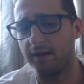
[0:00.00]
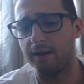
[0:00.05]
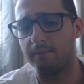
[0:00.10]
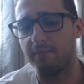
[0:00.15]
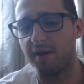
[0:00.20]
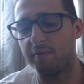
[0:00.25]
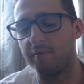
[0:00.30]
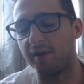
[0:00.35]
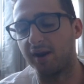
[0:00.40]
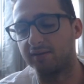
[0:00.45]

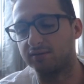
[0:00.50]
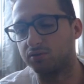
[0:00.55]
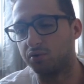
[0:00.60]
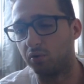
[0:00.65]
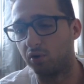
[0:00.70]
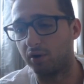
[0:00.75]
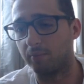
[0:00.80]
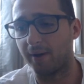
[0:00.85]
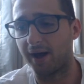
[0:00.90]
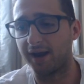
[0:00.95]
Maybe I'll
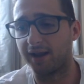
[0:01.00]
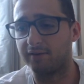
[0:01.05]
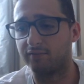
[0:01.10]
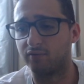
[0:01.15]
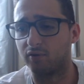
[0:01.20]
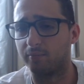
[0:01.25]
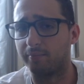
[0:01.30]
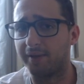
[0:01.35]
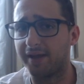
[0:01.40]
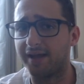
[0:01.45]
talk about it for
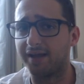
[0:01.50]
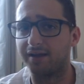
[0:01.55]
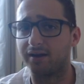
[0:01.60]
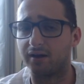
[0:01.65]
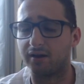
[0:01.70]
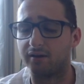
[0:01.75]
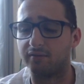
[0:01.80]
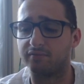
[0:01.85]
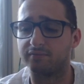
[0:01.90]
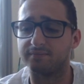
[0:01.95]
a bit
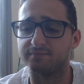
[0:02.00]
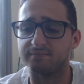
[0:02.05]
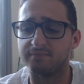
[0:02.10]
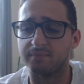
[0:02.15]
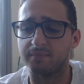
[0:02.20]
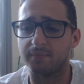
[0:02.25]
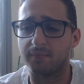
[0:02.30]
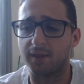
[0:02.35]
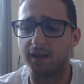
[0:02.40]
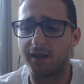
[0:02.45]
kind of
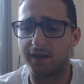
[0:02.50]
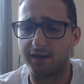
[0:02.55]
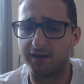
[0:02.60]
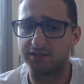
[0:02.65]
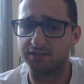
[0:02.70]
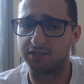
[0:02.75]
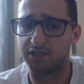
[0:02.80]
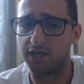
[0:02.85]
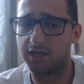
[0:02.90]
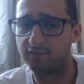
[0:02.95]
in a
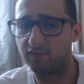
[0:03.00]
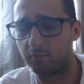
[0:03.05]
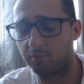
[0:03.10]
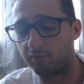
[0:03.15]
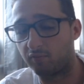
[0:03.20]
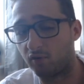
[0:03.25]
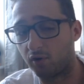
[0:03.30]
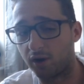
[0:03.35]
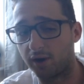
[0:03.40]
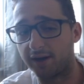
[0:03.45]
server
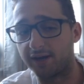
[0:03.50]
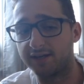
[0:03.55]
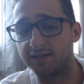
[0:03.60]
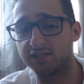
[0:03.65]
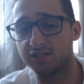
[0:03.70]
before going into